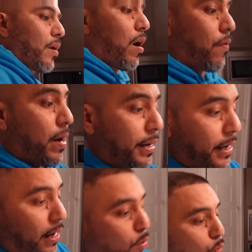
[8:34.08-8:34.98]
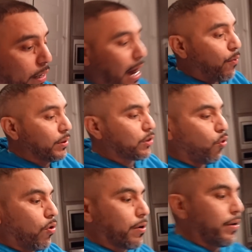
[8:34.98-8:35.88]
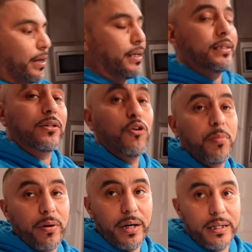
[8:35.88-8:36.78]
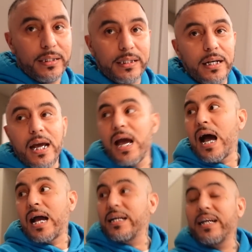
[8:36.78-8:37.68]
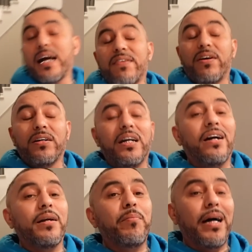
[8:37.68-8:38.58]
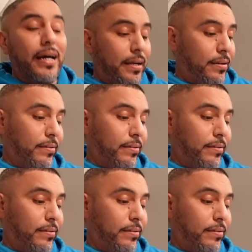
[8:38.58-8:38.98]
All right, now when I was ordering this Uber Eats, I didn't have all y'all in mind.